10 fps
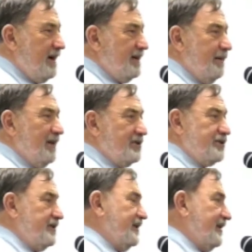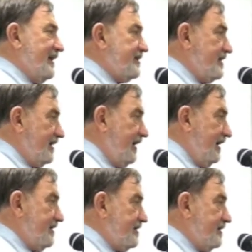I'm not sure that that's the
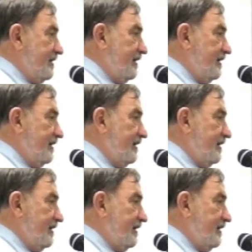case.